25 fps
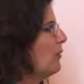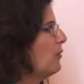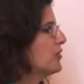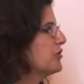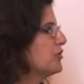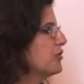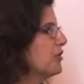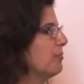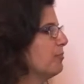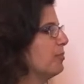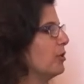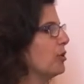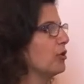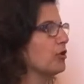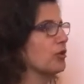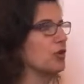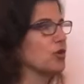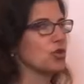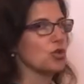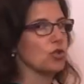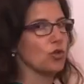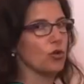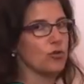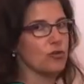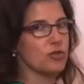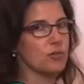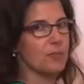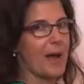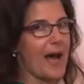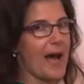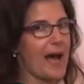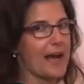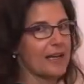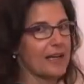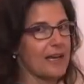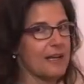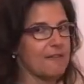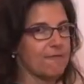I want you to pull your shoulders
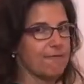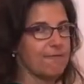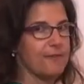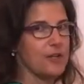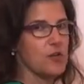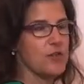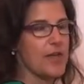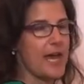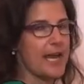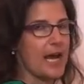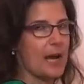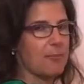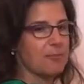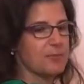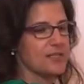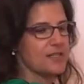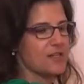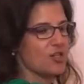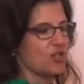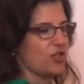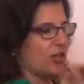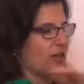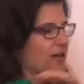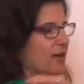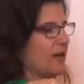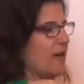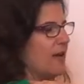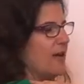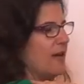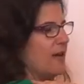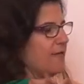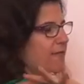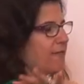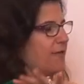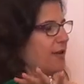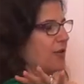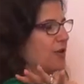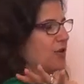back and feel that opposition.
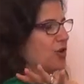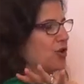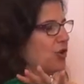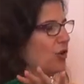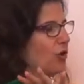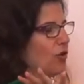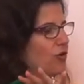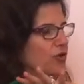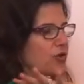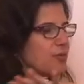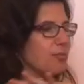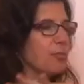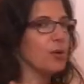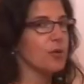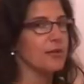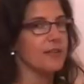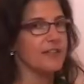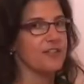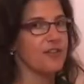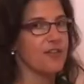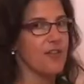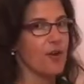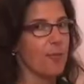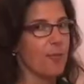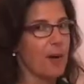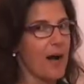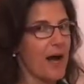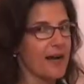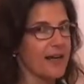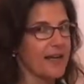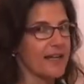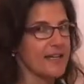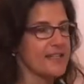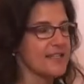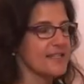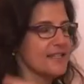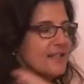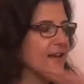Feel the shoulders pull into their
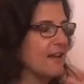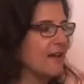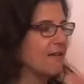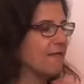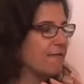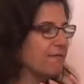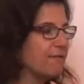pockets.